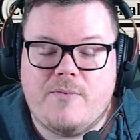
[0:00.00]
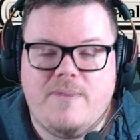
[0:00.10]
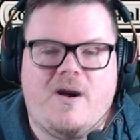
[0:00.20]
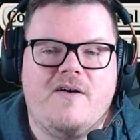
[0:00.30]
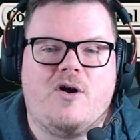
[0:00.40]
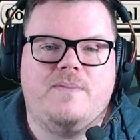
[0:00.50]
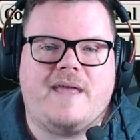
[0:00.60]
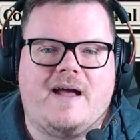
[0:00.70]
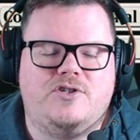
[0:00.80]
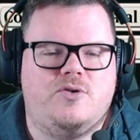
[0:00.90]
We might have gotten
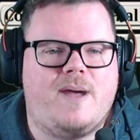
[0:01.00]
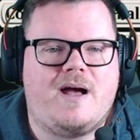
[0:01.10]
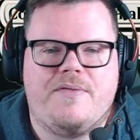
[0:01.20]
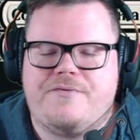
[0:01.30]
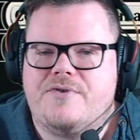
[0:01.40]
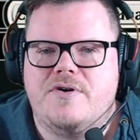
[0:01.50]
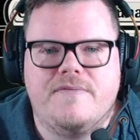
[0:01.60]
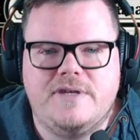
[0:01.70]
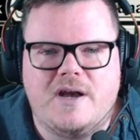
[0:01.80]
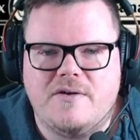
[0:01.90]
down to about
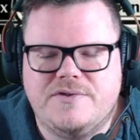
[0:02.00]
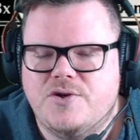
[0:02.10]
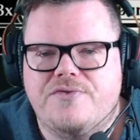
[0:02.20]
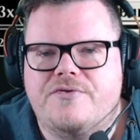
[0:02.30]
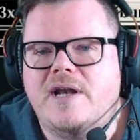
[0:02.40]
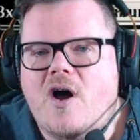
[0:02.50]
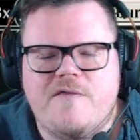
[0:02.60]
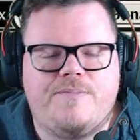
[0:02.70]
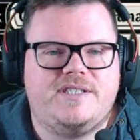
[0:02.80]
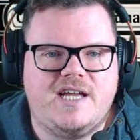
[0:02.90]
2-3
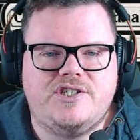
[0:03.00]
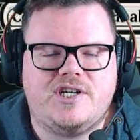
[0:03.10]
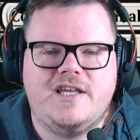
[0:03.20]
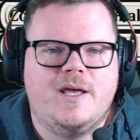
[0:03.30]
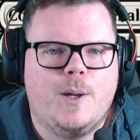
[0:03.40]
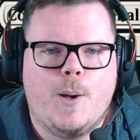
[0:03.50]
life potentially.